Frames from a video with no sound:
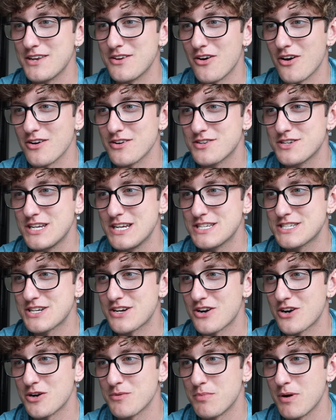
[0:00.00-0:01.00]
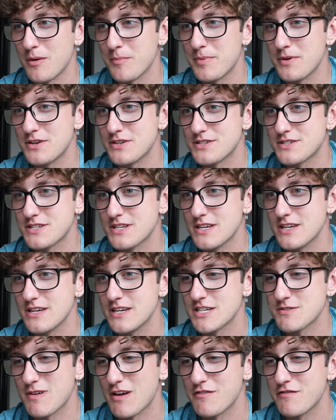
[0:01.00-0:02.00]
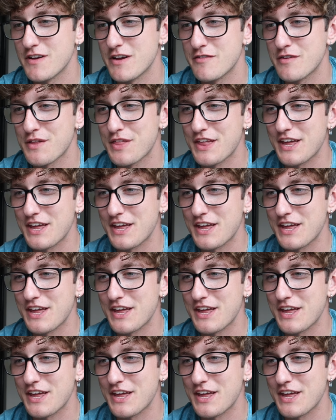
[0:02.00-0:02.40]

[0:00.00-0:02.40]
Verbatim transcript: dog teaching her puppy to sit is my favorite